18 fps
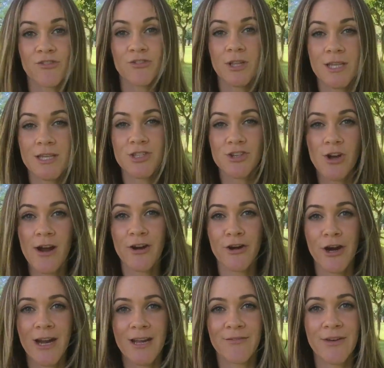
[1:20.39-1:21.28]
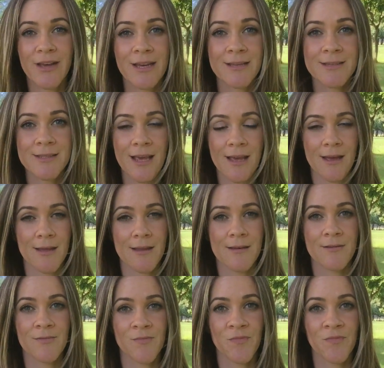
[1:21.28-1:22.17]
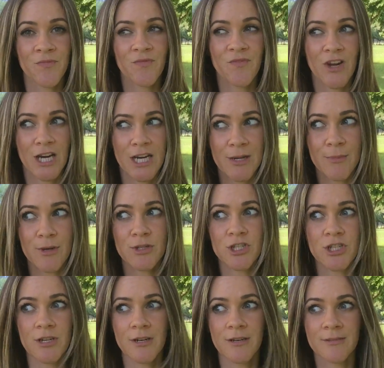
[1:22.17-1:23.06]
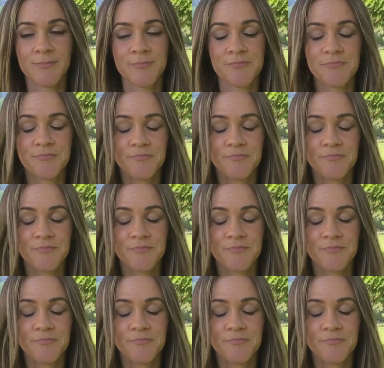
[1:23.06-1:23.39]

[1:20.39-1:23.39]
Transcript: really strong cravings and very emotional.